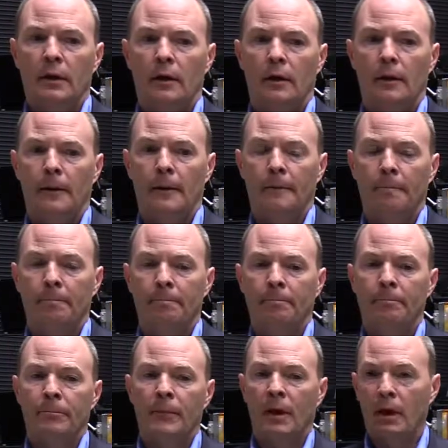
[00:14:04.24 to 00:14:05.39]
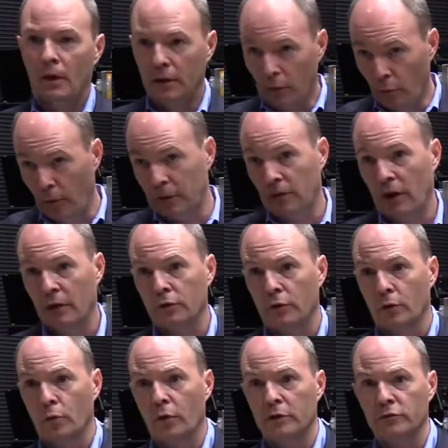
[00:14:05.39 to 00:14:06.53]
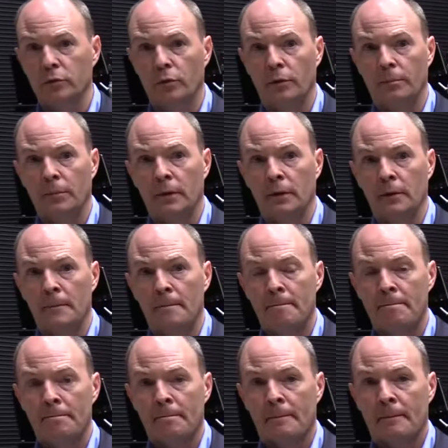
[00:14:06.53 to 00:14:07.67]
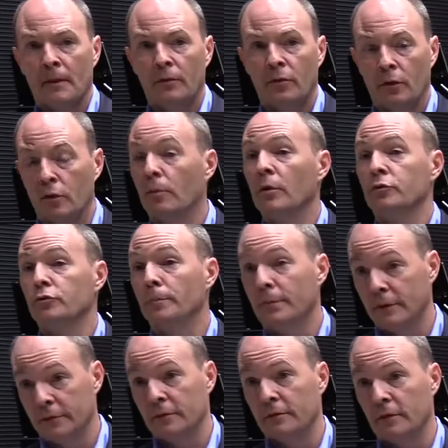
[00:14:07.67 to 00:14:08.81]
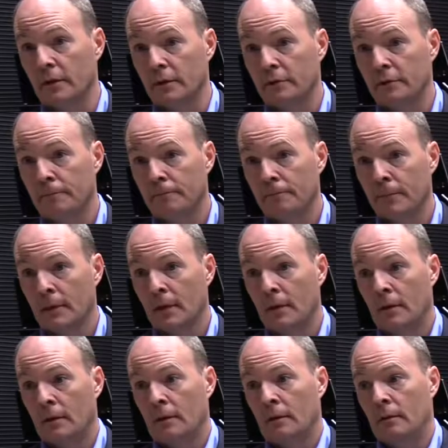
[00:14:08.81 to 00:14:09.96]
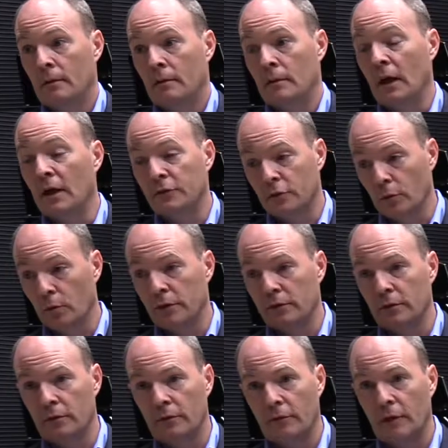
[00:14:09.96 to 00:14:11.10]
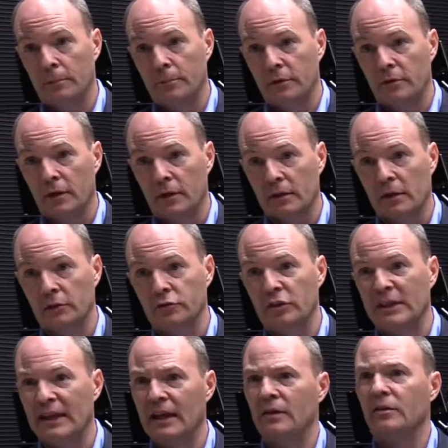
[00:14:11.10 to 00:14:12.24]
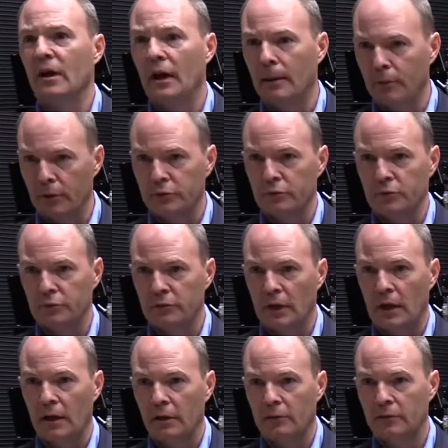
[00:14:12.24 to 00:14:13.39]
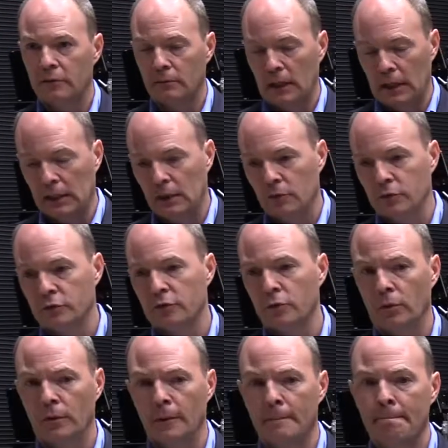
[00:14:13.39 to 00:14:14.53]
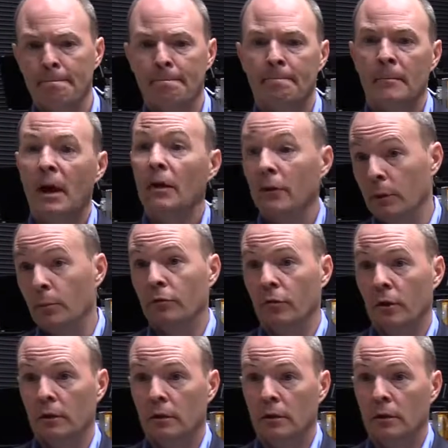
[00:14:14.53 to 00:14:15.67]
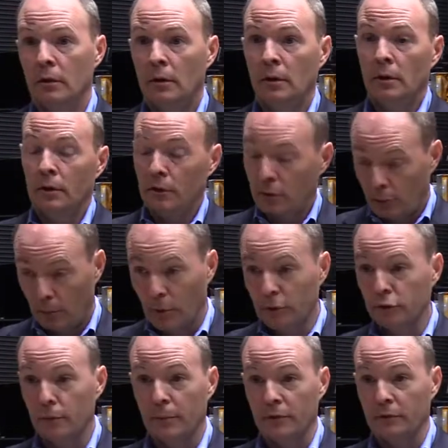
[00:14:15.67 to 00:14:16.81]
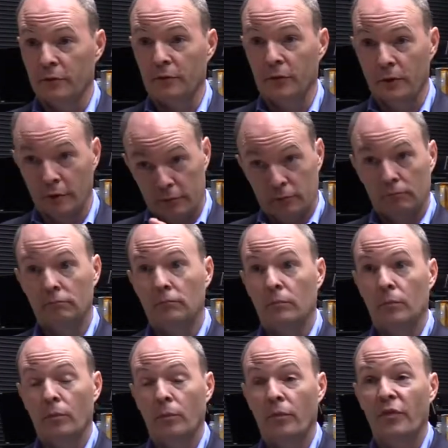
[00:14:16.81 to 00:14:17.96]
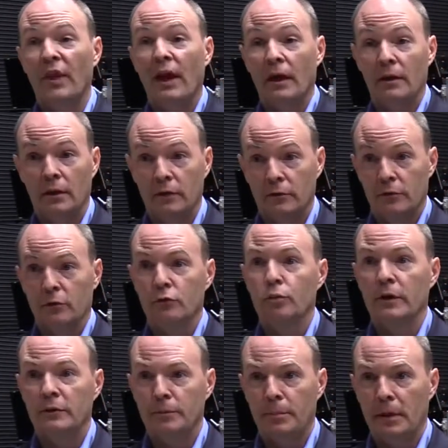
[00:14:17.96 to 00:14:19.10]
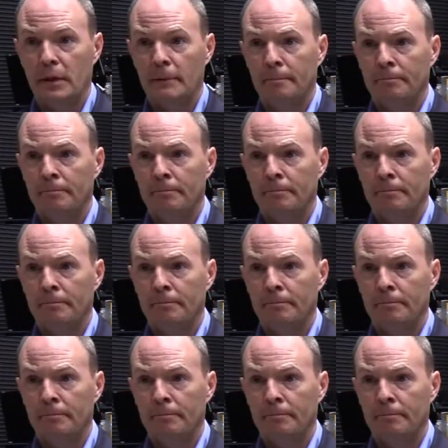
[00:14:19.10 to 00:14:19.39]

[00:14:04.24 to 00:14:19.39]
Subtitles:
of. Another way to answer the question would be the commercial business case. NASA wants to develop the technology, get it to operational status, a la Restore, and then move on. Commercial businesses, that is their sweet spot.